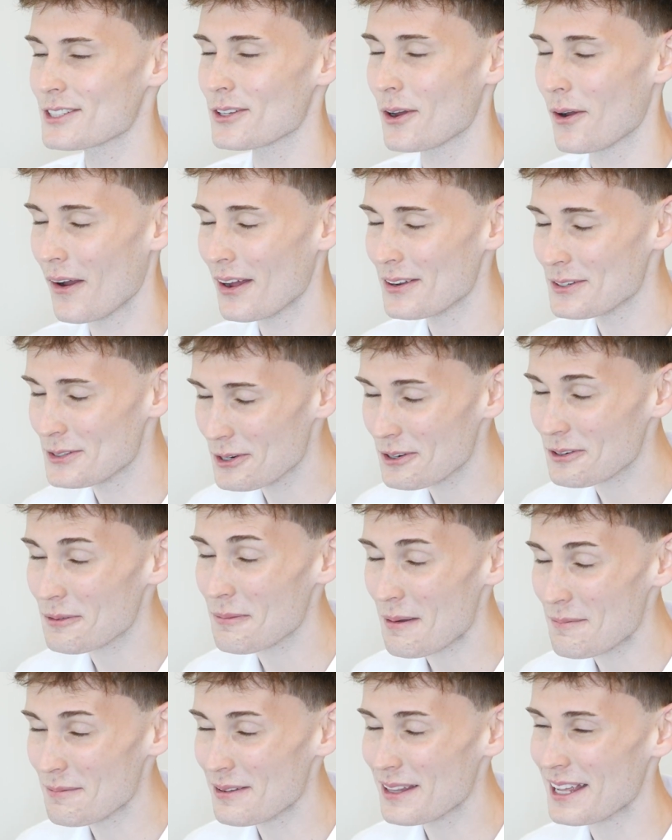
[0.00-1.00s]
I do
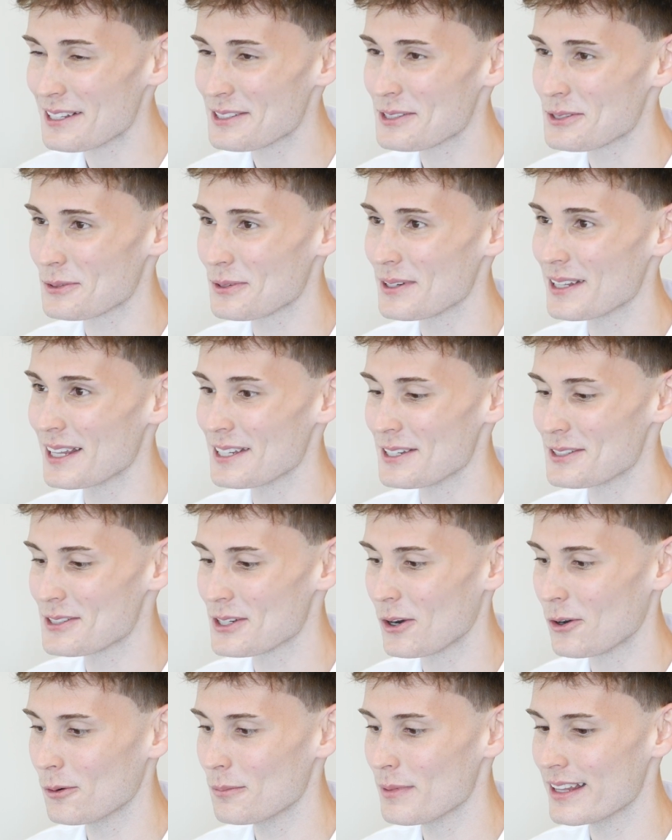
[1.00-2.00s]
remember that story that you
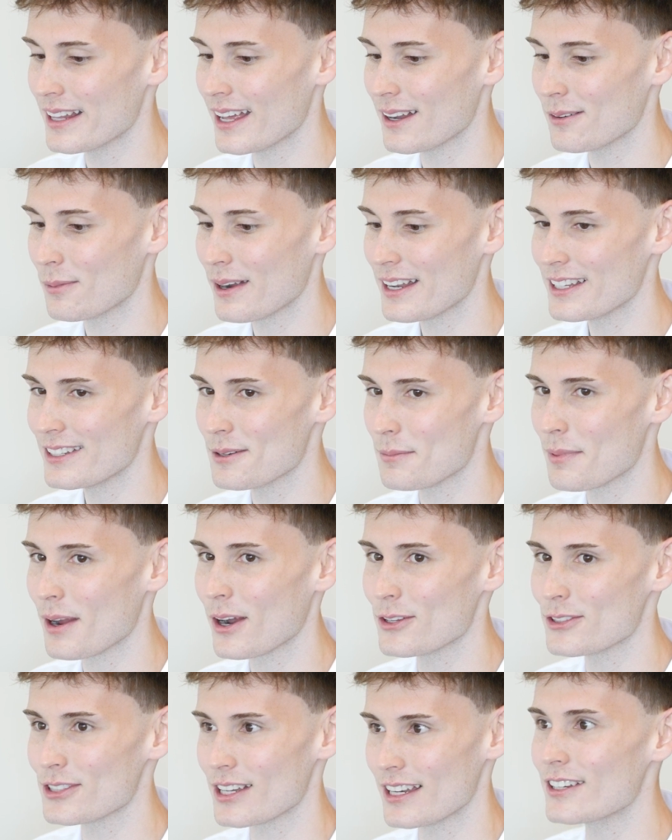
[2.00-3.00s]
told me, that when your
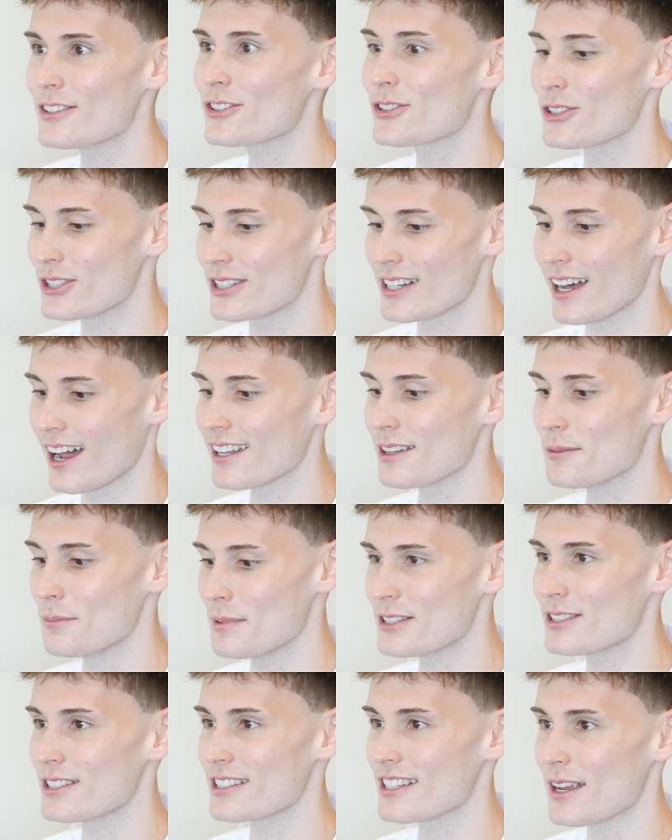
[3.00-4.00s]
parents initially started the
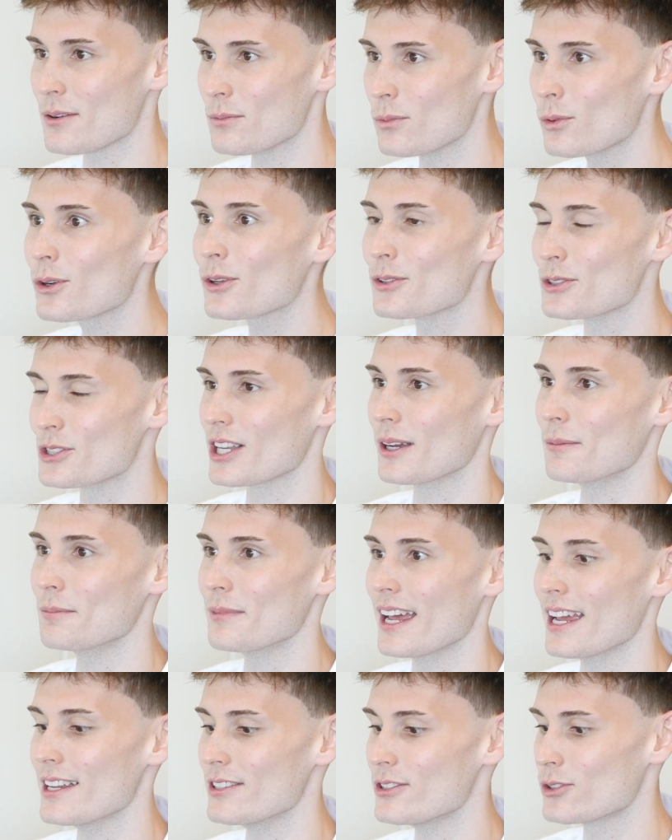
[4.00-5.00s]
business, they would on some
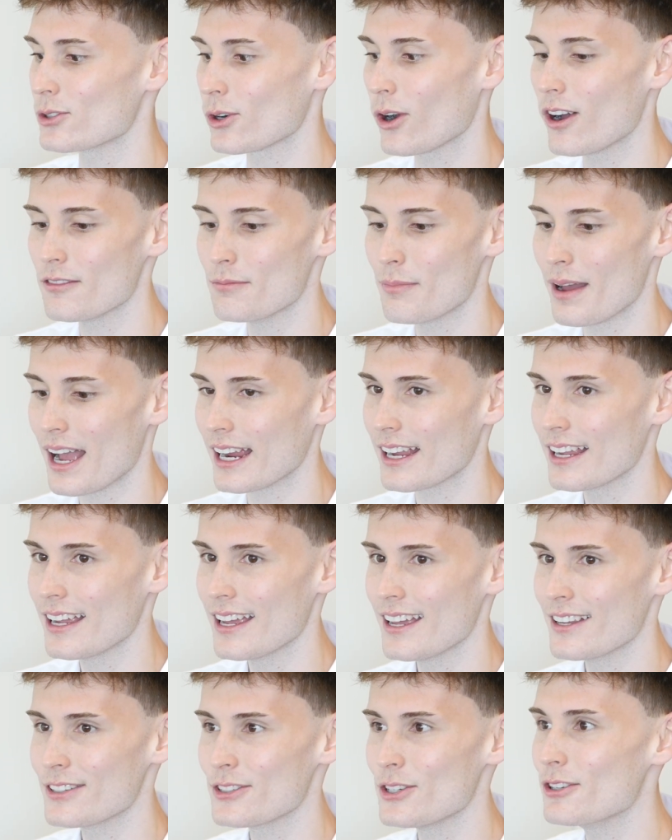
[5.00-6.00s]
days drive back
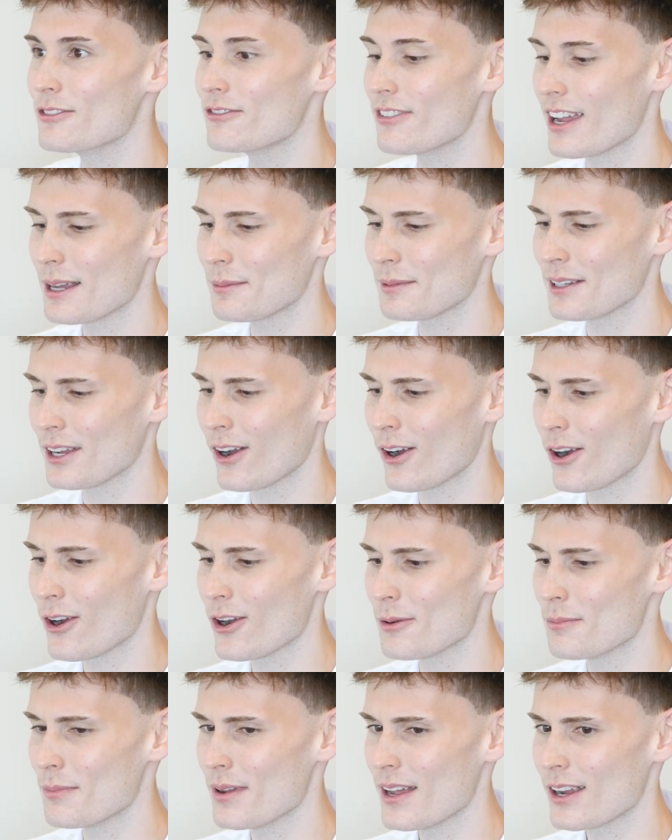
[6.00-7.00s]
to your family
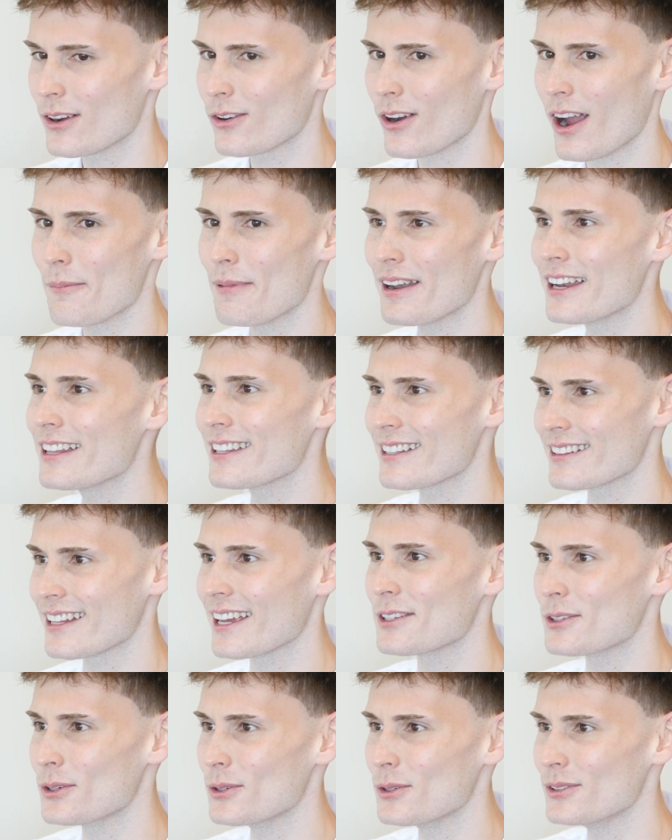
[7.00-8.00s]
home, grab anything they
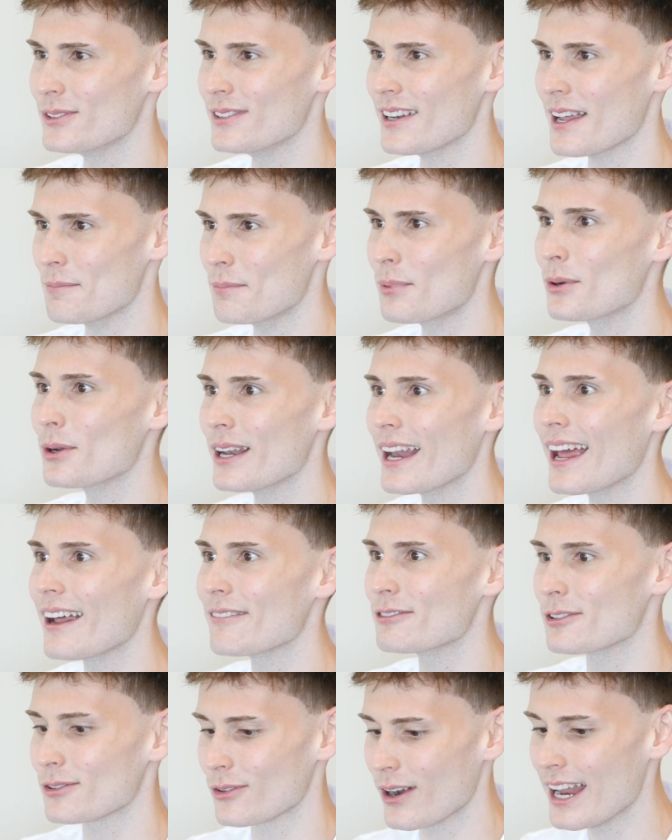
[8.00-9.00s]
could and put it
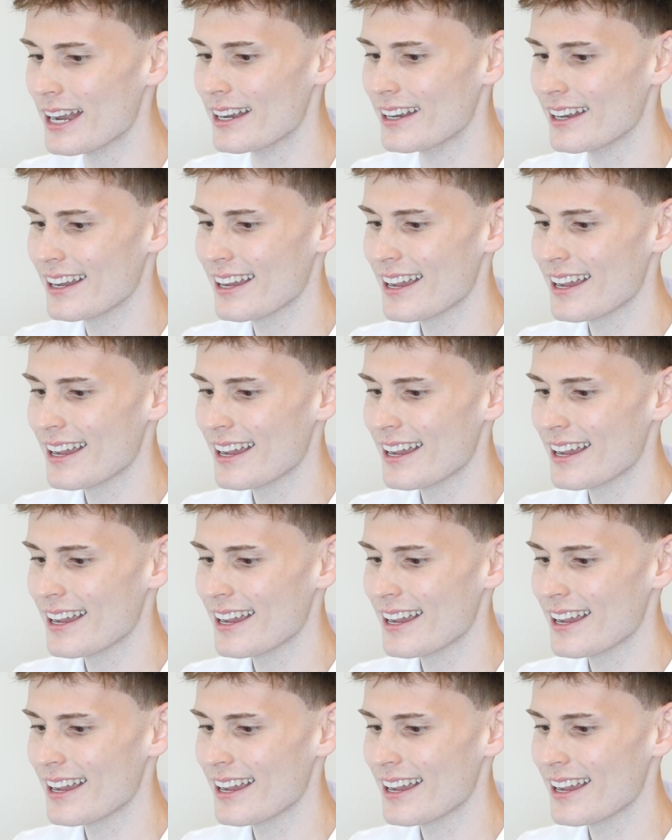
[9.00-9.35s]
out for rent.